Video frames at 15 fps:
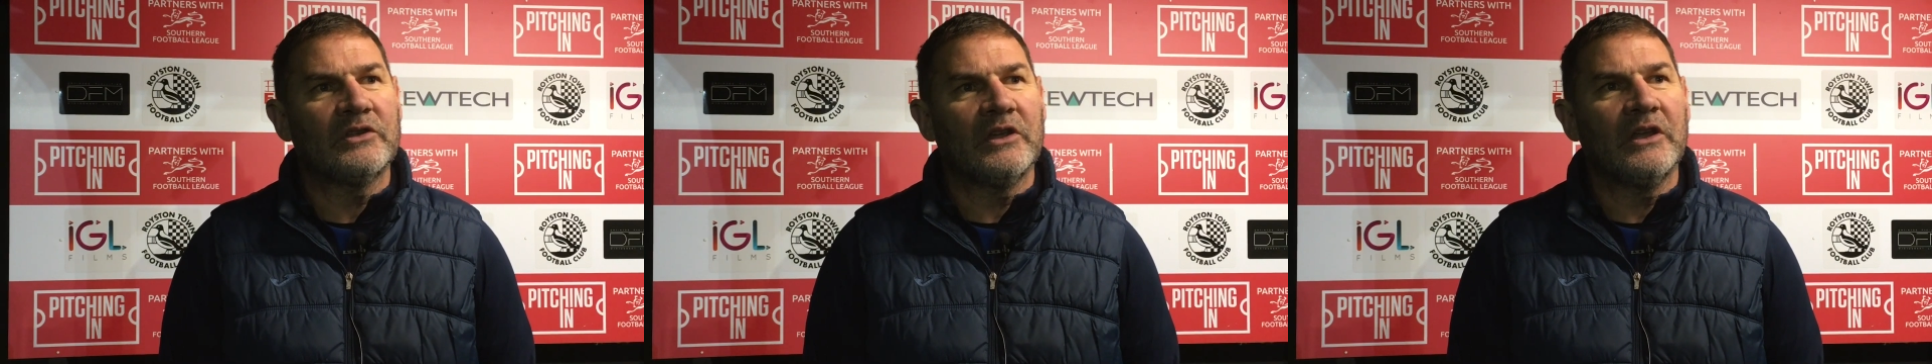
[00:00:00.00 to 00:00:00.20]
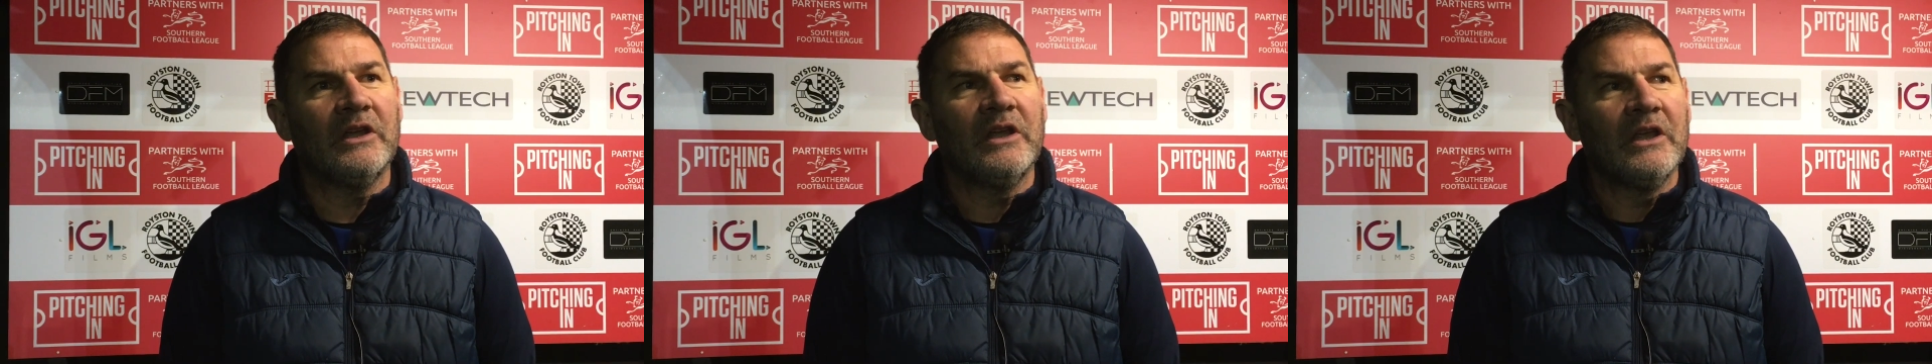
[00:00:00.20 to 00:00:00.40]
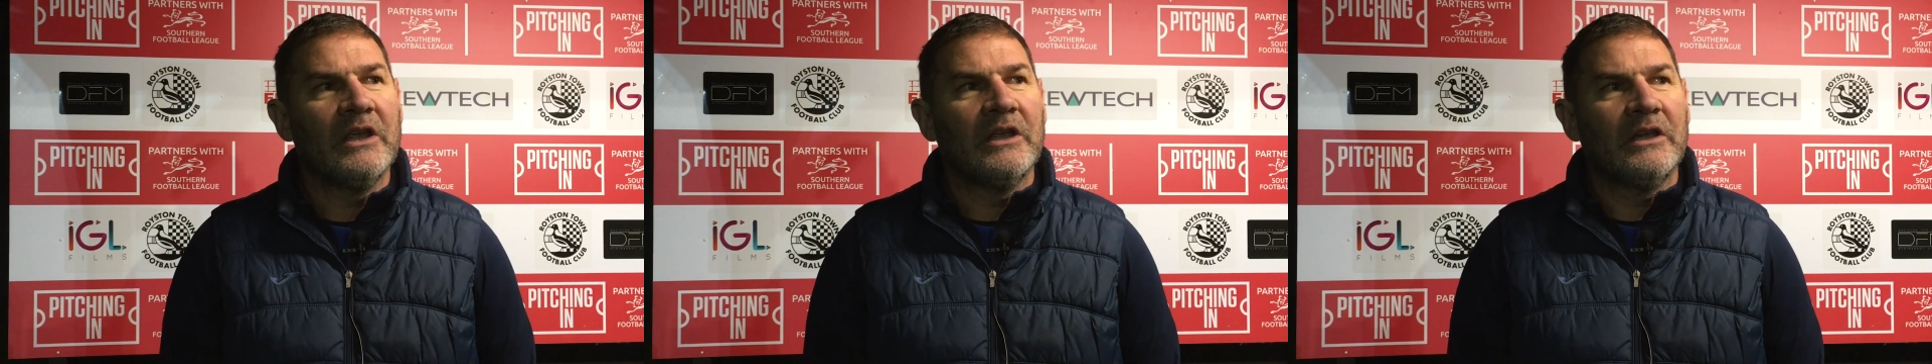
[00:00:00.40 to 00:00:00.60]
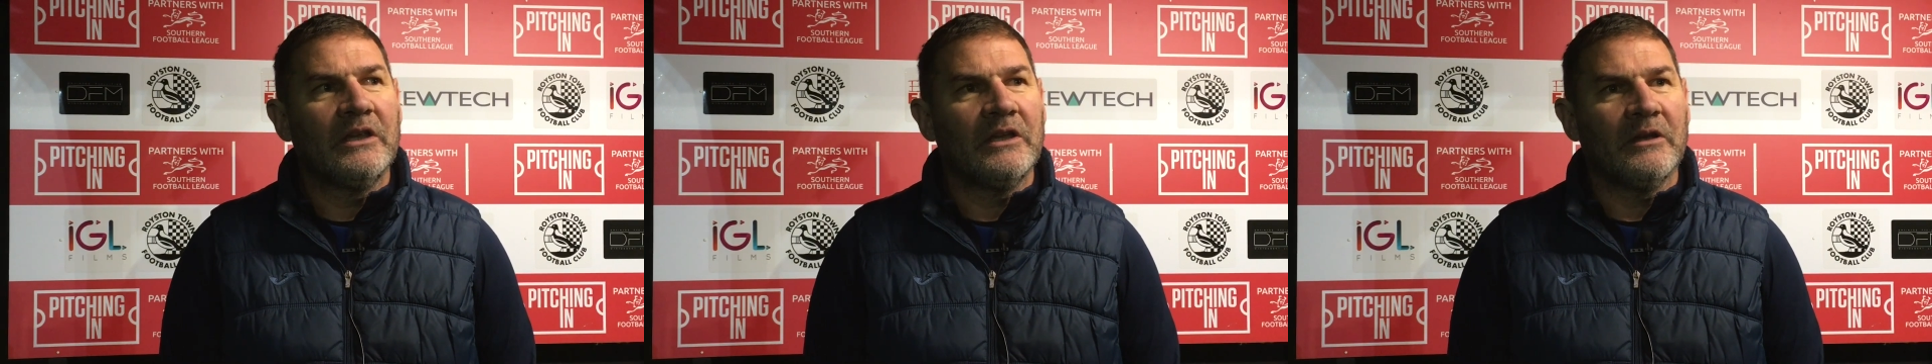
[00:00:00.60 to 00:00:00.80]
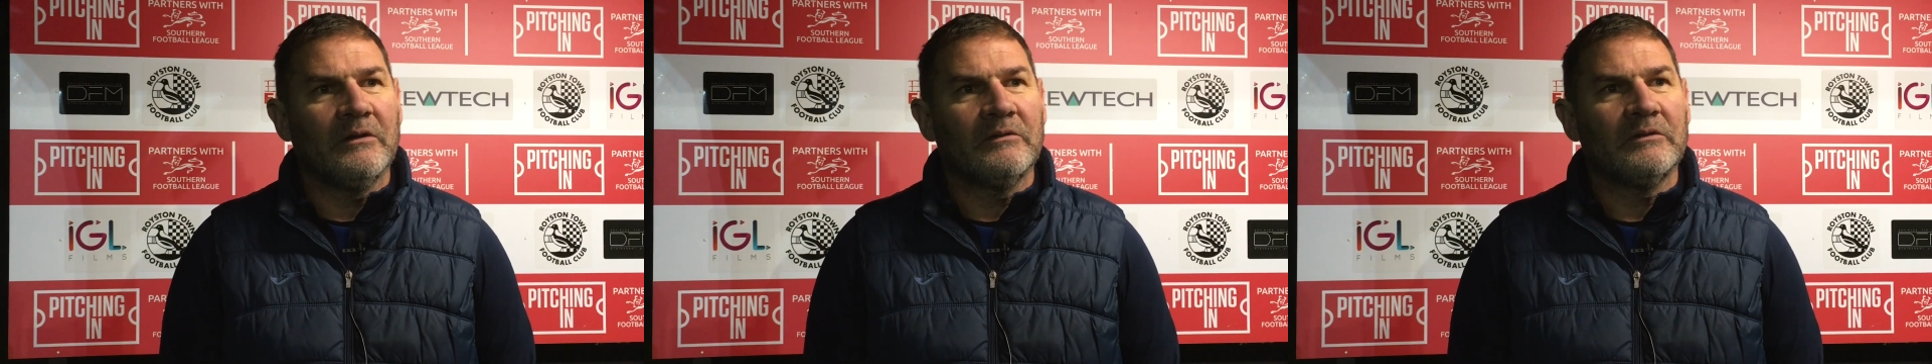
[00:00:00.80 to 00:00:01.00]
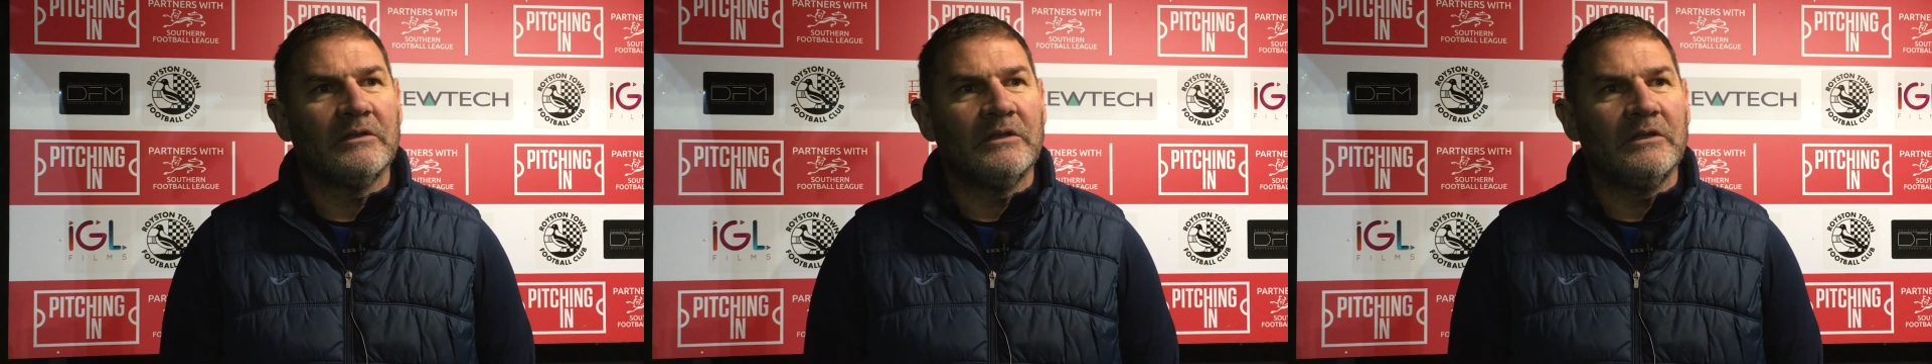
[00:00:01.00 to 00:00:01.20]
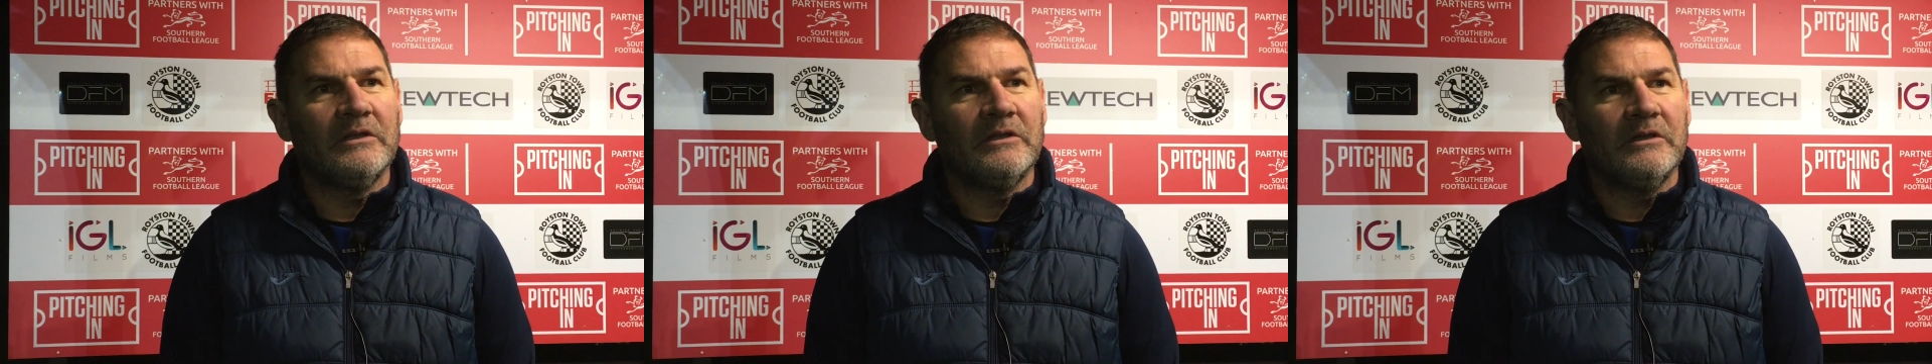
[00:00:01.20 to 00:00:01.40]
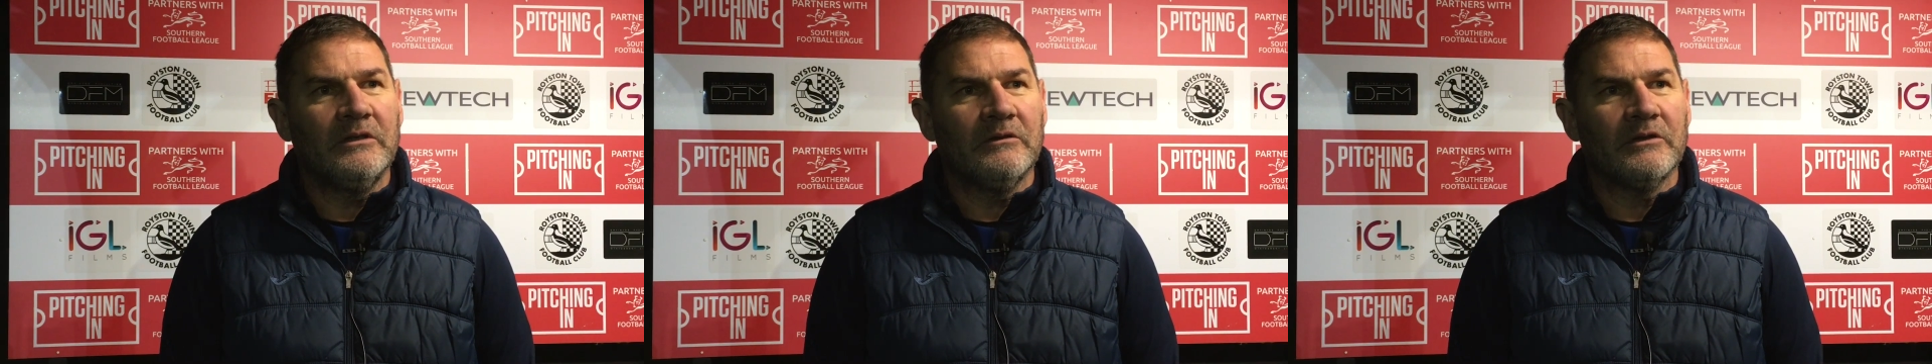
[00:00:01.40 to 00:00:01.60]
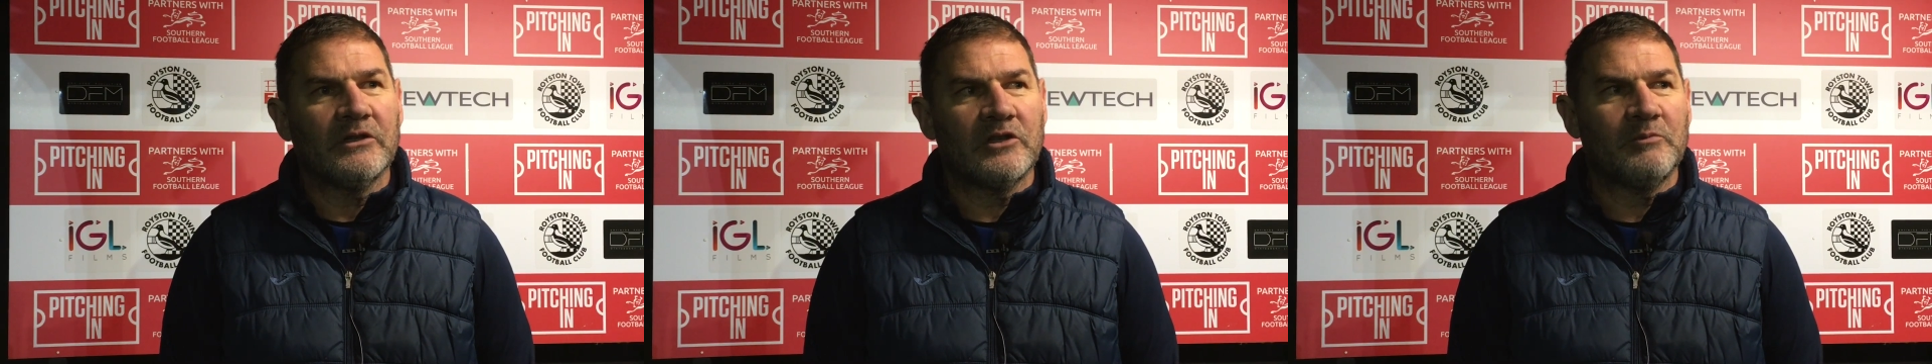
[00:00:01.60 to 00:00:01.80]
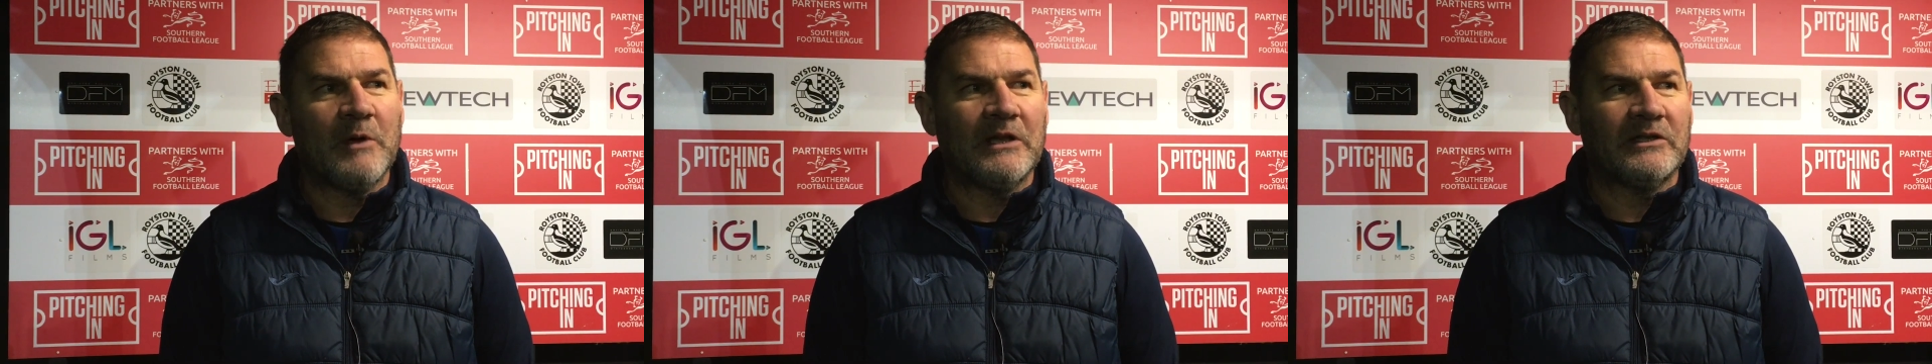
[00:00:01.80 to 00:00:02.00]
you know, you're
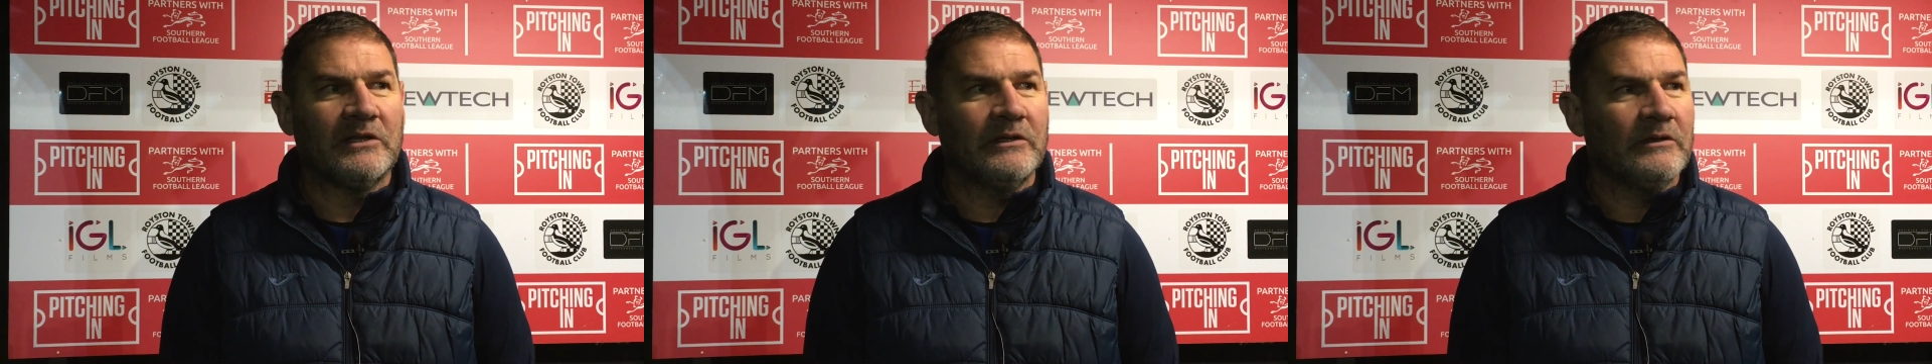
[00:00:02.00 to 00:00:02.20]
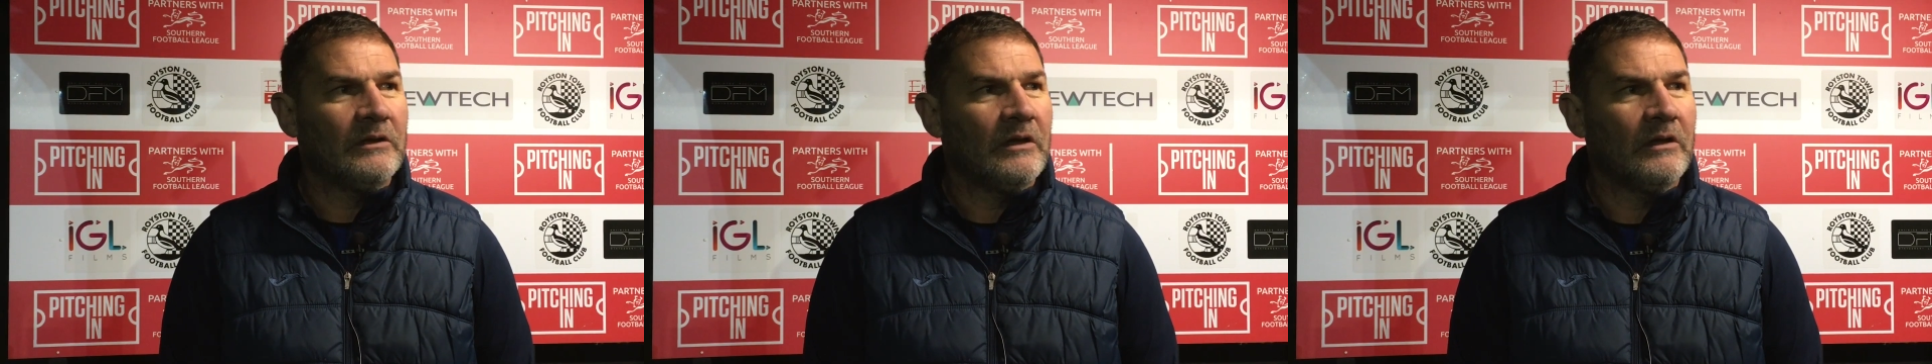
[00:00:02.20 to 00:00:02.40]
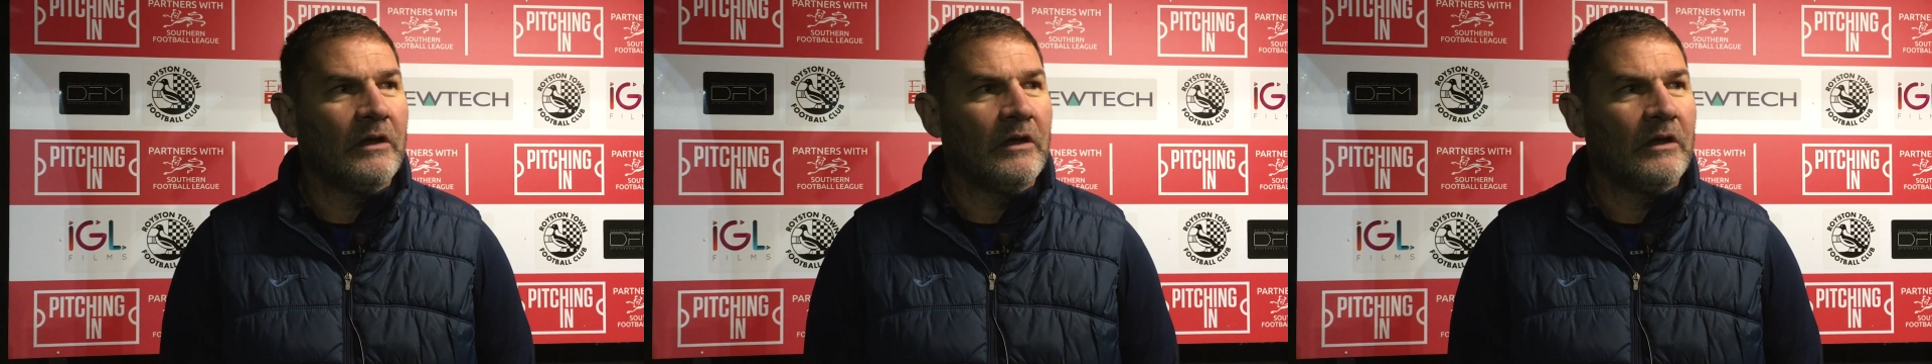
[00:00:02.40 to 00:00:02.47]
expecting